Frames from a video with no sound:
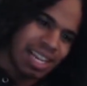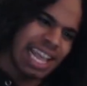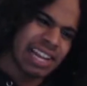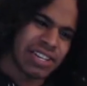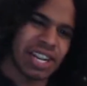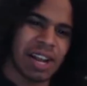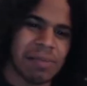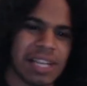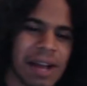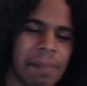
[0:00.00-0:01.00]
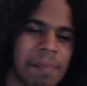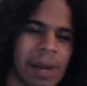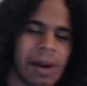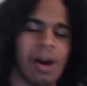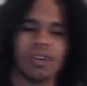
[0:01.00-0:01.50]
And she comes up.
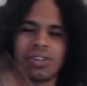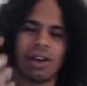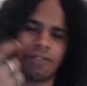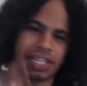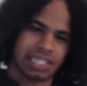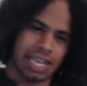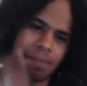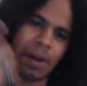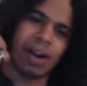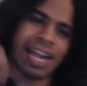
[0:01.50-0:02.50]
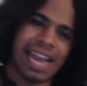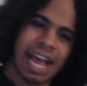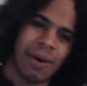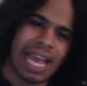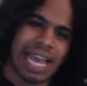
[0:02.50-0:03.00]
Also, I forgot to say, Peridot
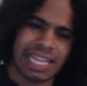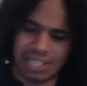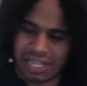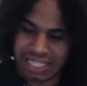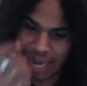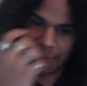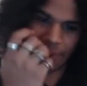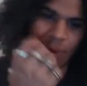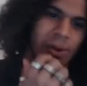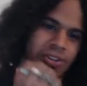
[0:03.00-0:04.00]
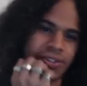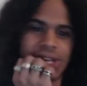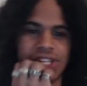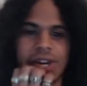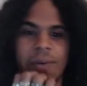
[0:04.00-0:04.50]
now has a tape recorder so
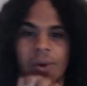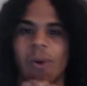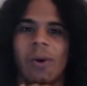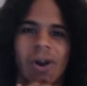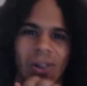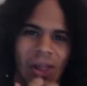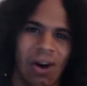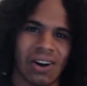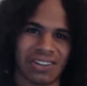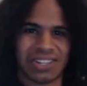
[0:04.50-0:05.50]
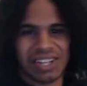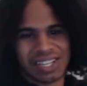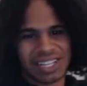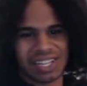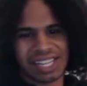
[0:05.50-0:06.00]
that she can record her logs.
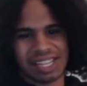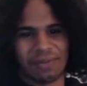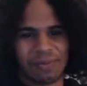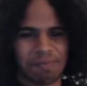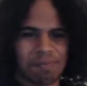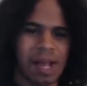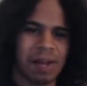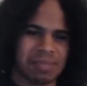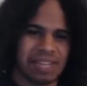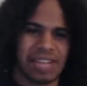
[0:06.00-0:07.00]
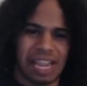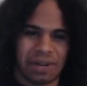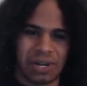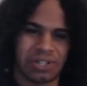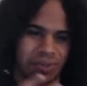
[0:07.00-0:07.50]
Steven
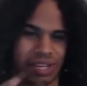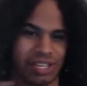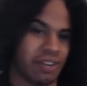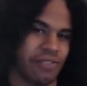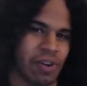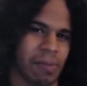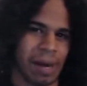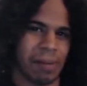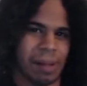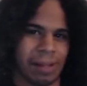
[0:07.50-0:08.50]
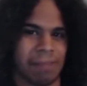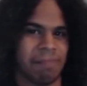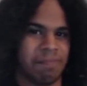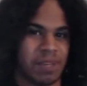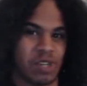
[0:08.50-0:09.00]
gave it to her so that she could feel better about
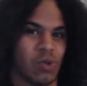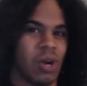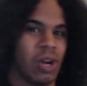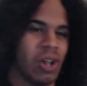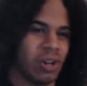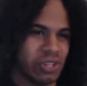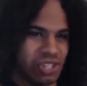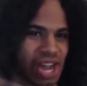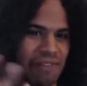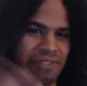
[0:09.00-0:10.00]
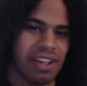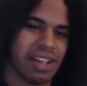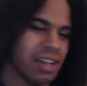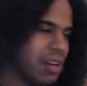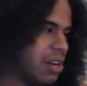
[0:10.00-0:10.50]
them destroying all her stuff,
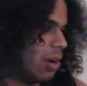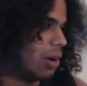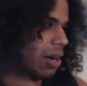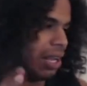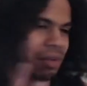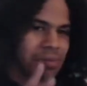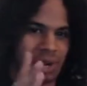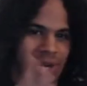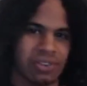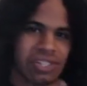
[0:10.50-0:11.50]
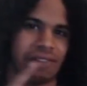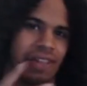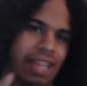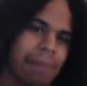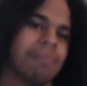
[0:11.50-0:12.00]
her records and stuff
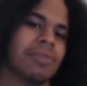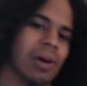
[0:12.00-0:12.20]
like that.